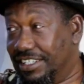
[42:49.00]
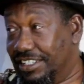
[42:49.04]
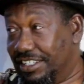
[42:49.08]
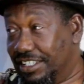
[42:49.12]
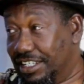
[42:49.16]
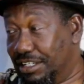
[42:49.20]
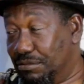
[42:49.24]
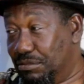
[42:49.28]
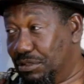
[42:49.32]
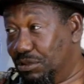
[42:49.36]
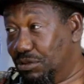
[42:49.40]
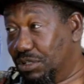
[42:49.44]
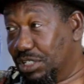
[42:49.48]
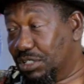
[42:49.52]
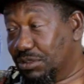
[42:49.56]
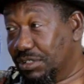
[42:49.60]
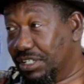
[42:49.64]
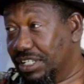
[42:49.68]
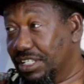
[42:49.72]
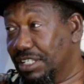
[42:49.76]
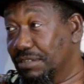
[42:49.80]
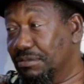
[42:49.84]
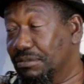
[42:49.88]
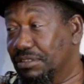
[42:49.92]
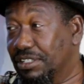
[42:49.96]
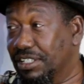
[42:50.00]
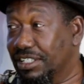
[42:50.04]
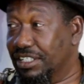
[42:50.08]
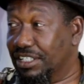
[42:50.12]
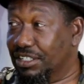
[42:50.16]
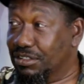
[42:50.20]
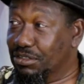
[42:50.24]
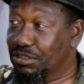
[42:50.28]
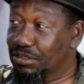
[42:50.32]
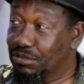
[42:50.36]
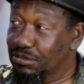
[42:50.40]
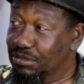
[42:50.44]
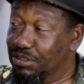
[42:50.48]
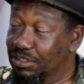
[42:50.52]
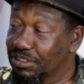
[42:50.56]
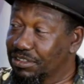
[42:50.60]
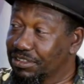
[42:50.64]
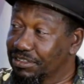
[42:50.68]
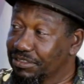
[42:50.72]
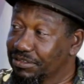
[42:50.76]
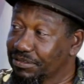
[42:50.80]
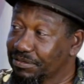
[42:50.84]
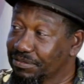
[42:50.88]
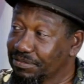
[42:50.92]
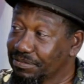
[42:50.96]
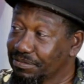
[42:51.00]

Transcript: Tell me which one of them things are good for you.